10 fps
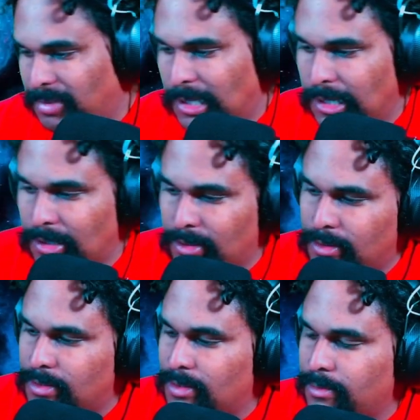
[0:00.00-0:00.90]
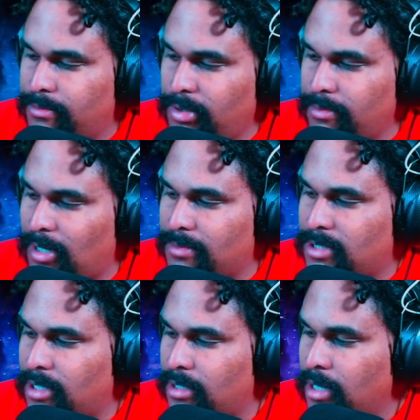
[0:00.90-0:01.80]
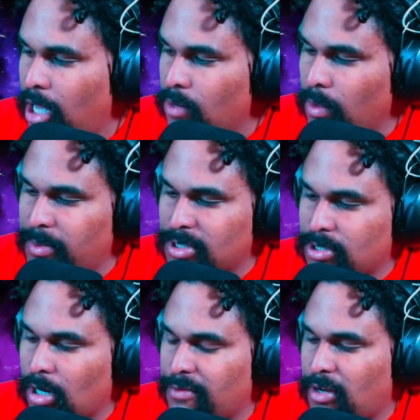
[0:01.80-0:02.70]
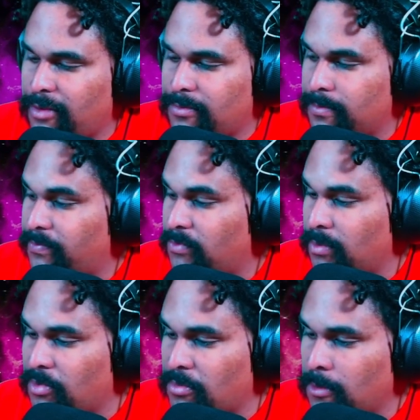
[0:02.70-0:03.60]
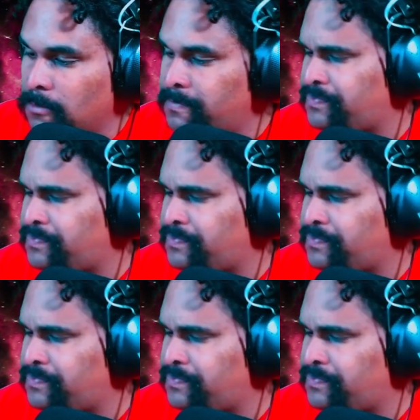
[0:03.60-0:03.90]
hell, Billy Bob said, ripping the scarf off from her throat.